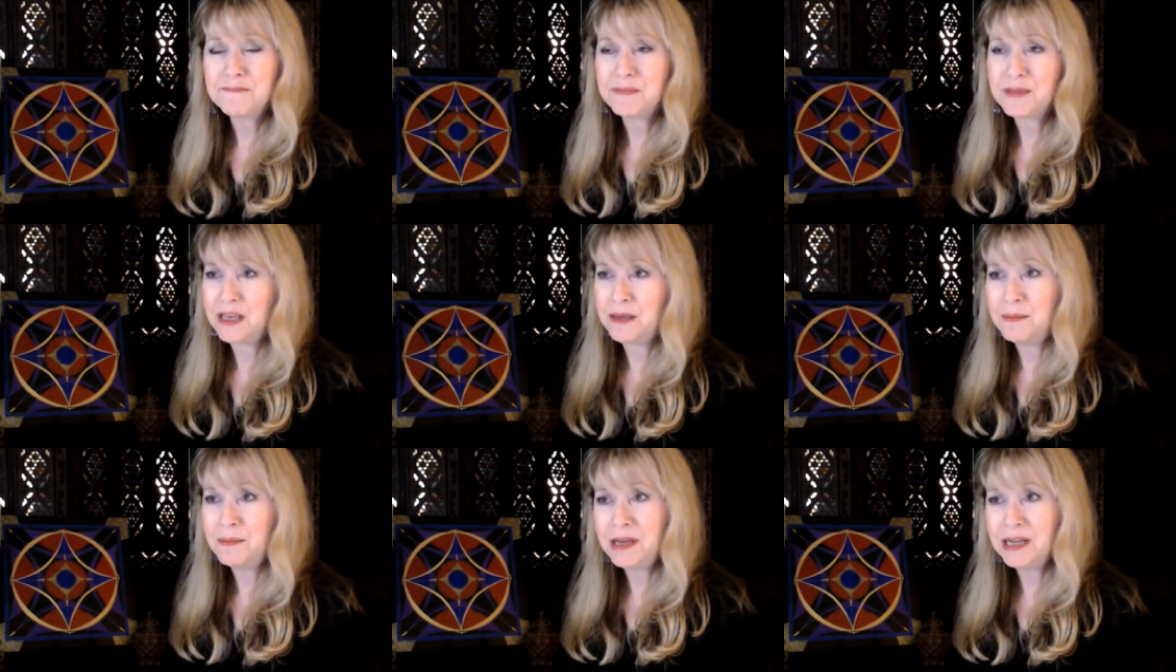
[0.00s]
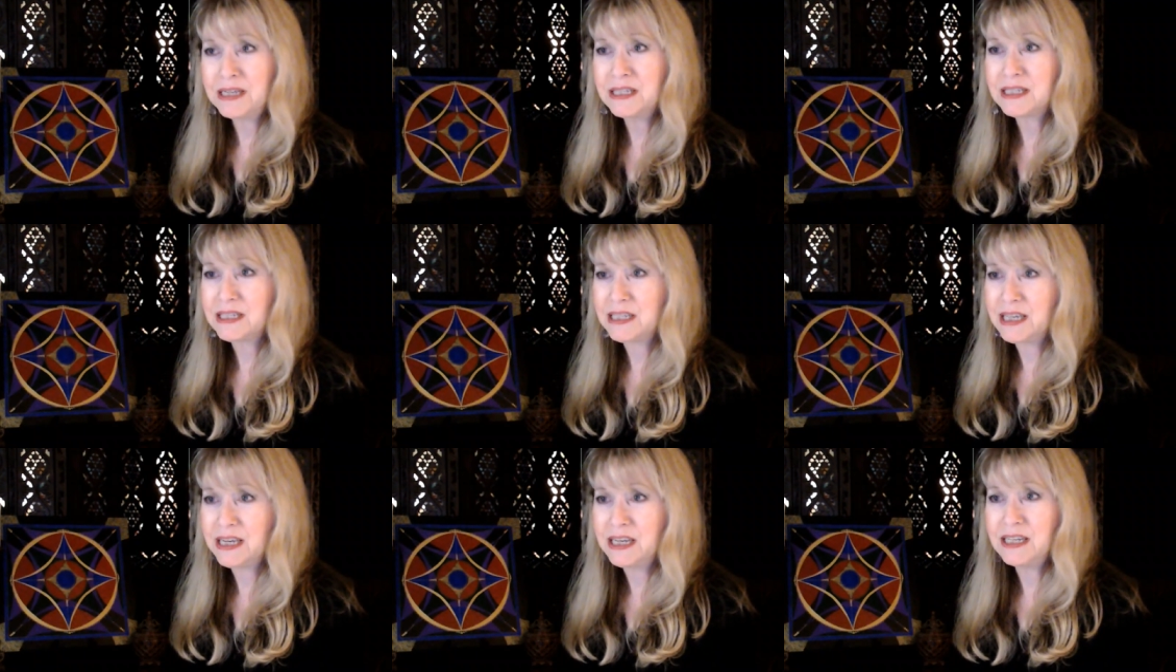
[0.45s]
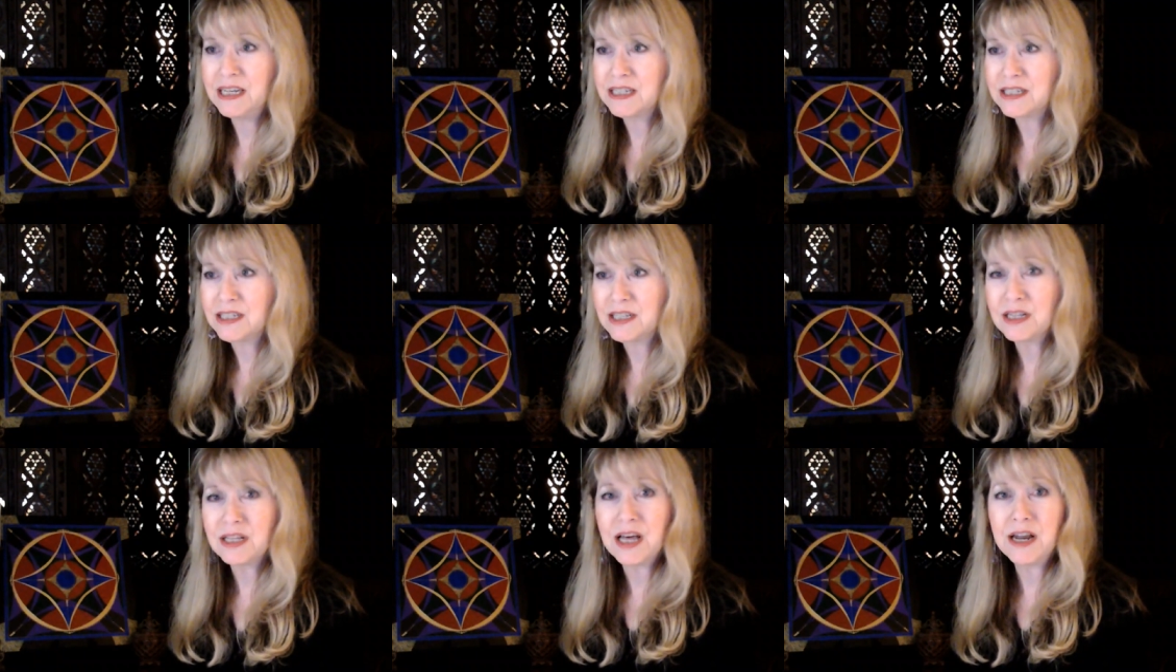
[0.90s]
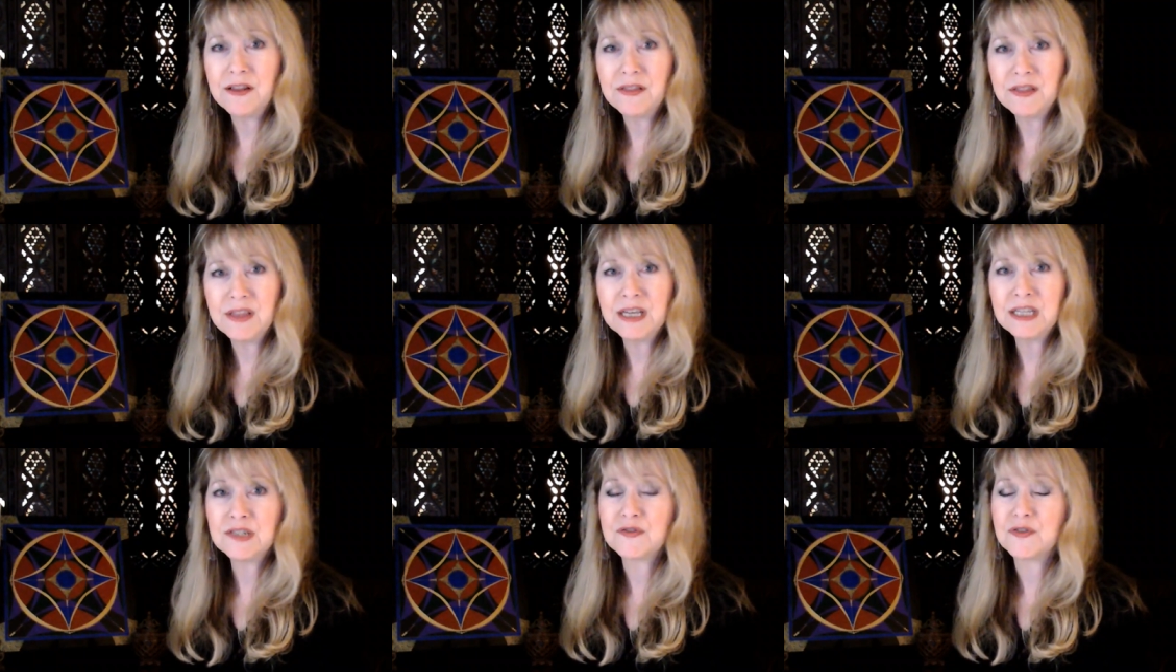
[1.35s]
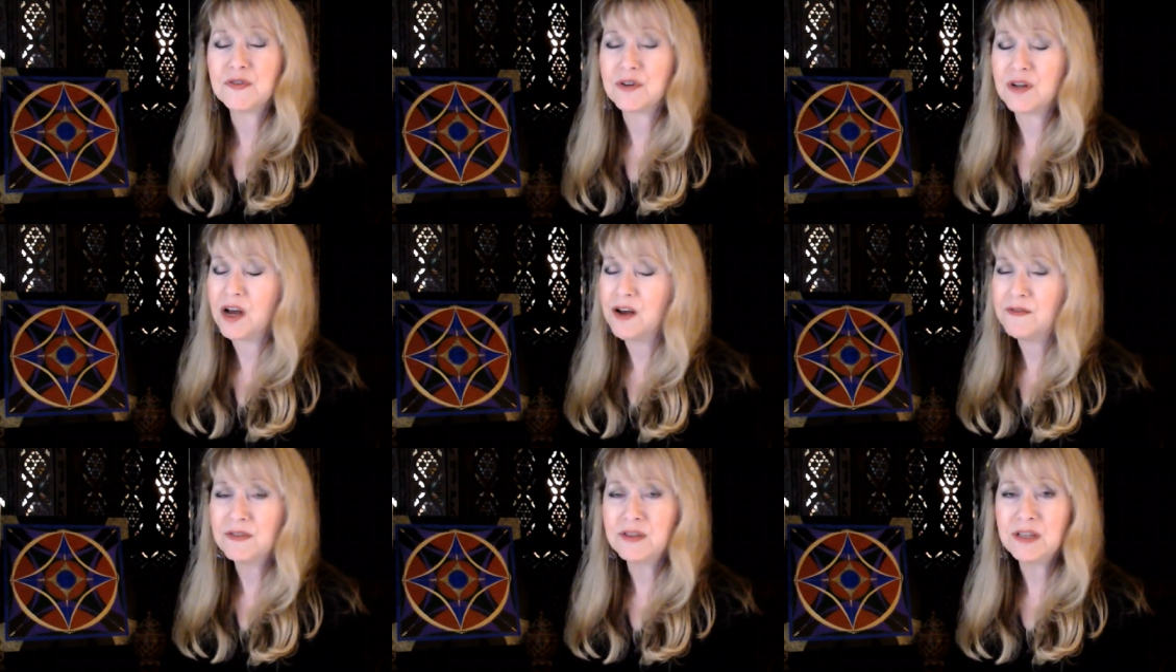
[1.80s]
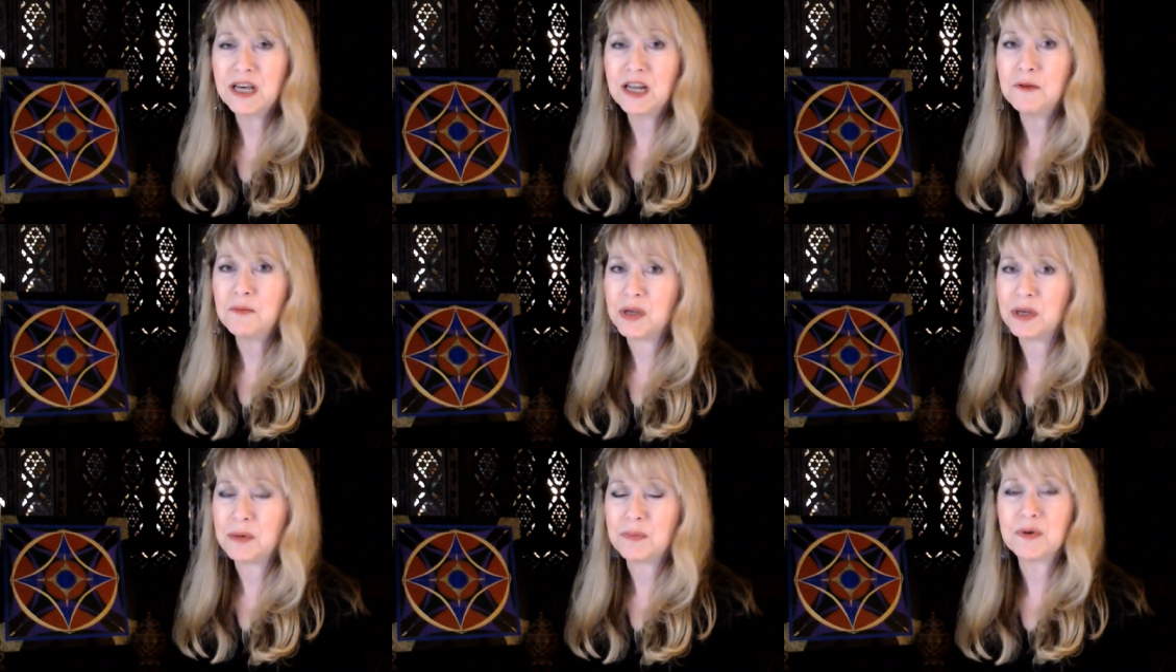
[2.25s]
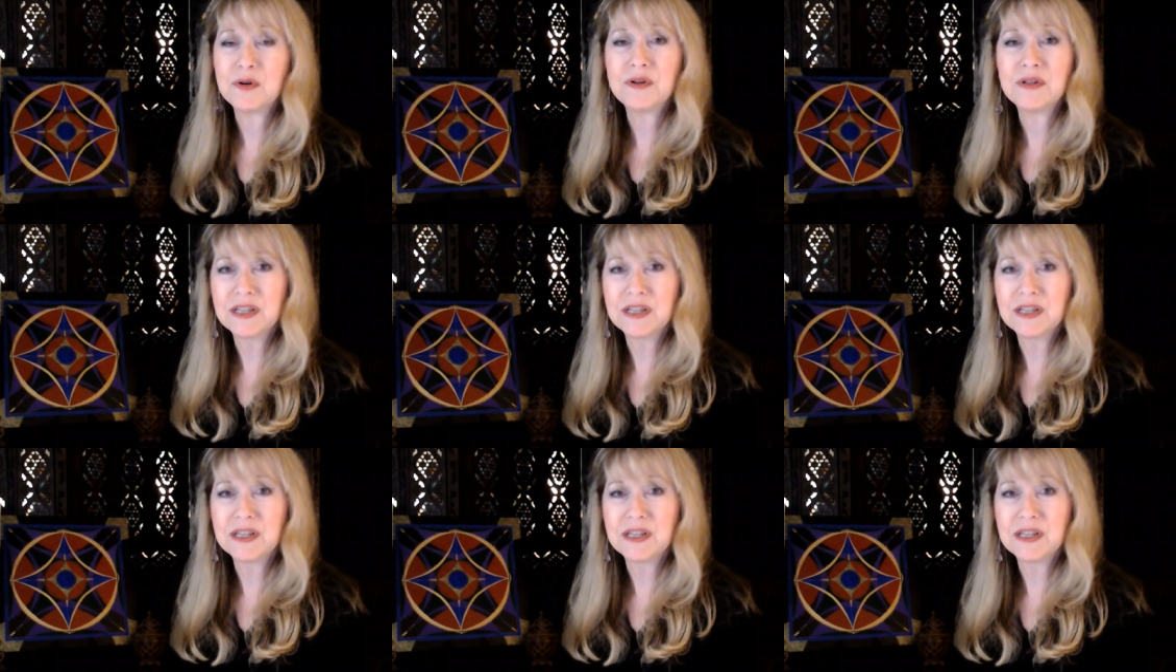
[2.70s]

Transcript: He makes, he does a lot of things for an awful lot of people.